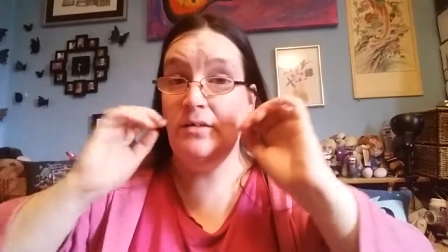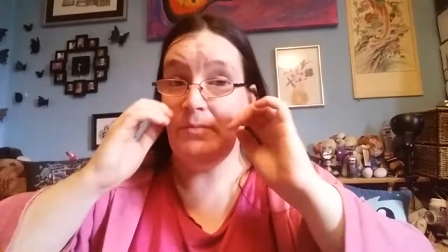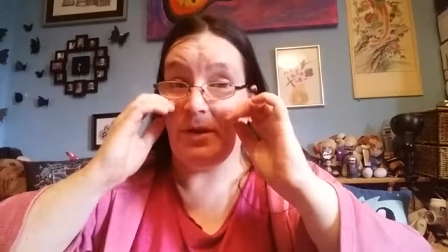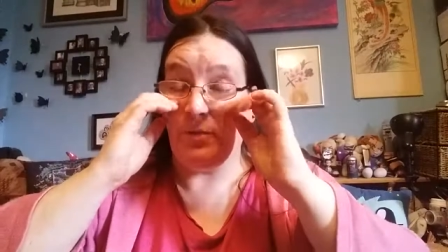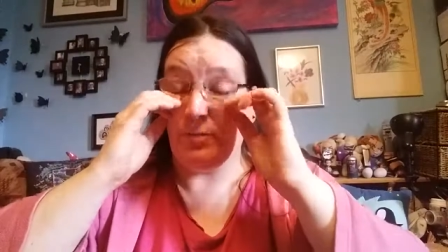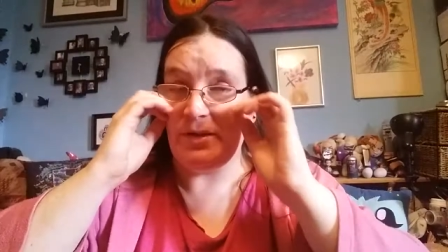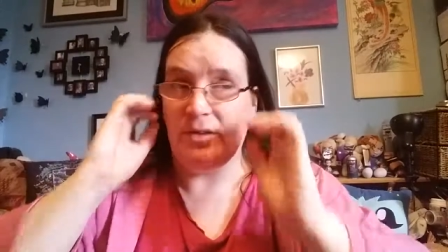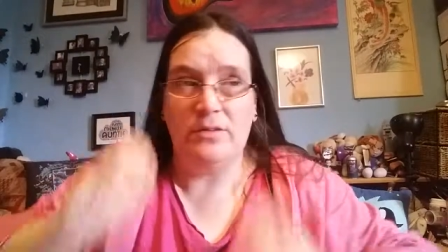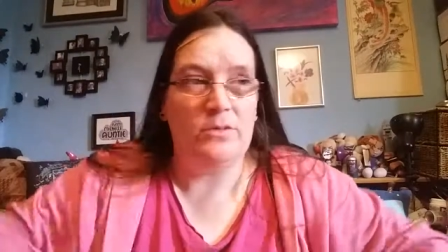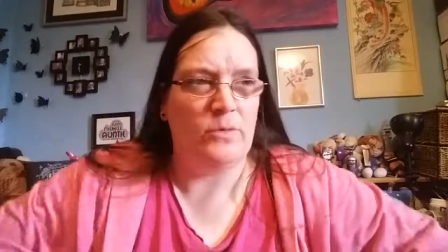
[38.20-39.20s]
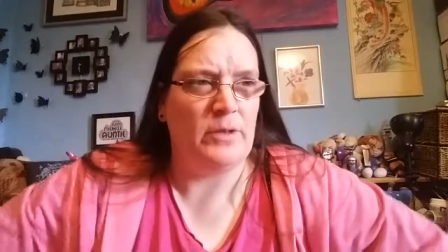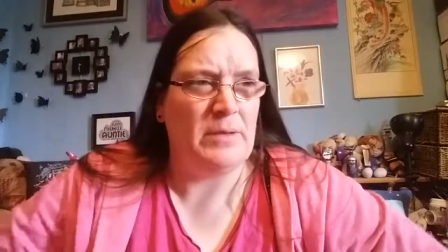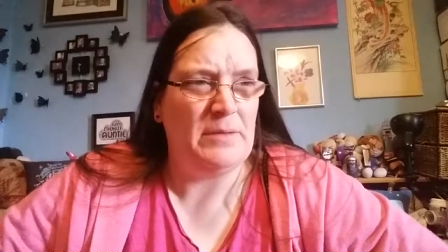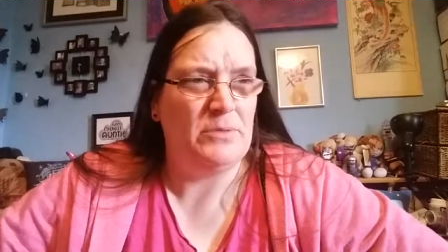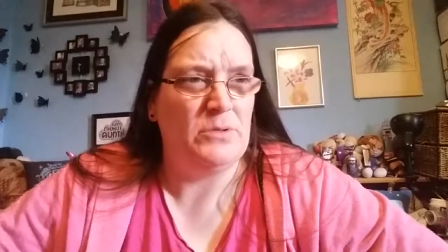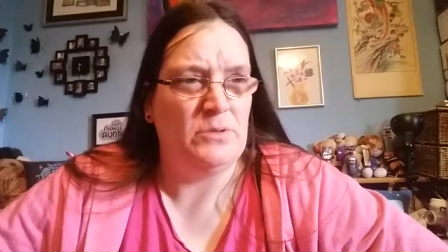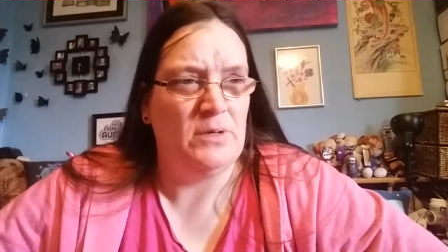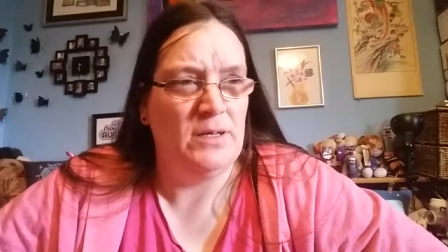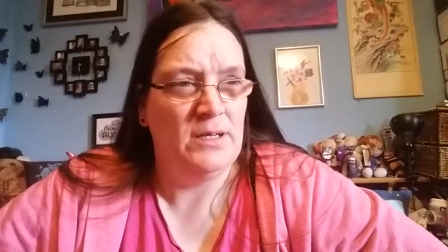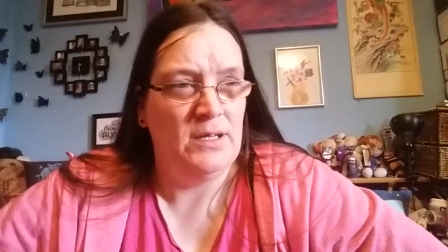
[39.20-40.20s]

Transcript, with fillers: I will be calling people